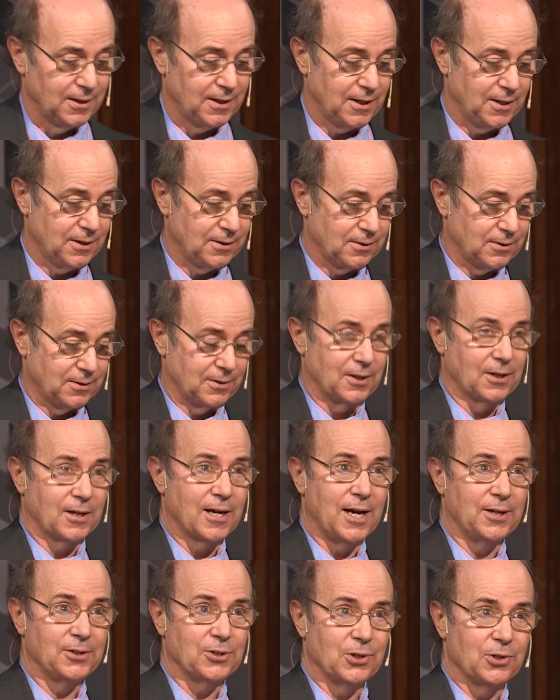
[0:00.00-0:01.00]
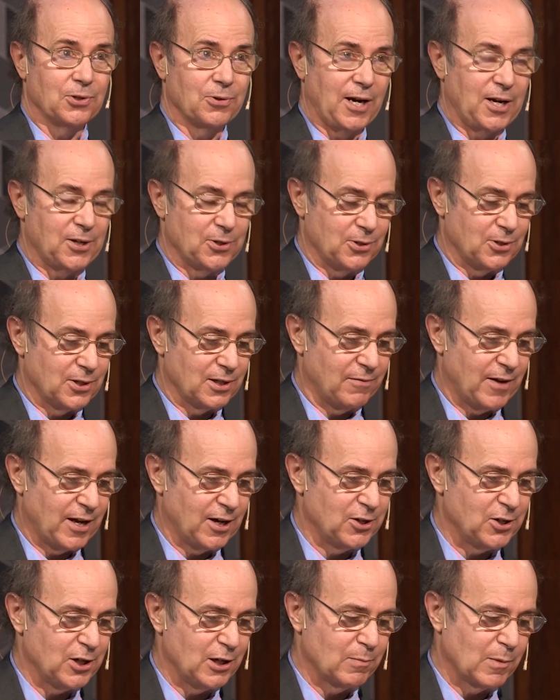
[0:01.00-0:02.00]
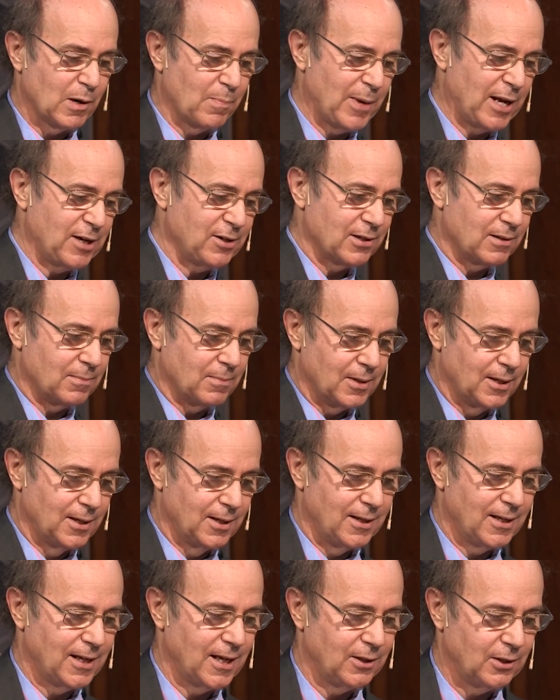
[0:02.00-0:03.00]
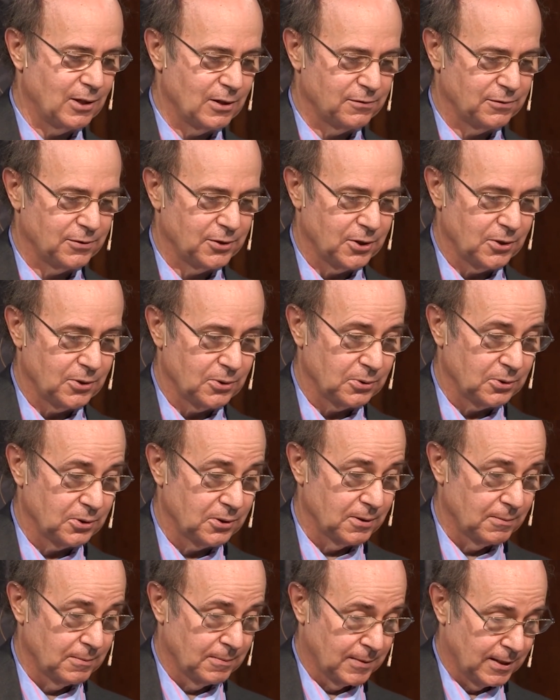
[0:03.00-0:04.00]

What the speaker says: is the concentrations of energy and momentum and their flows.